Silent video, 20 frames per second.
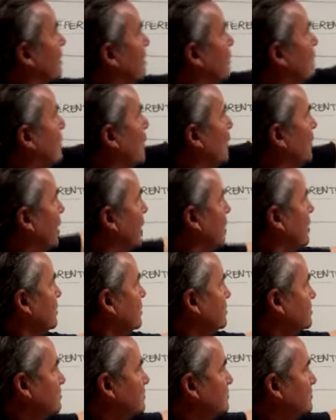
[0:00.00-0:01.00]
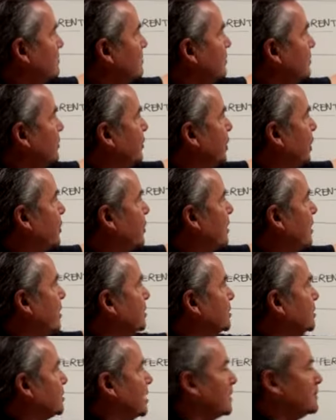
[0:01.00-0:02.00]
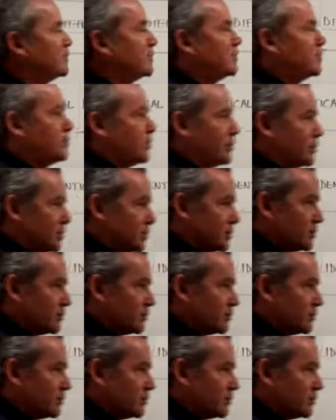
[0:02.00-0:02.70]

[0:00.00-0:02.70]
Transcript: mono, no close substitutes.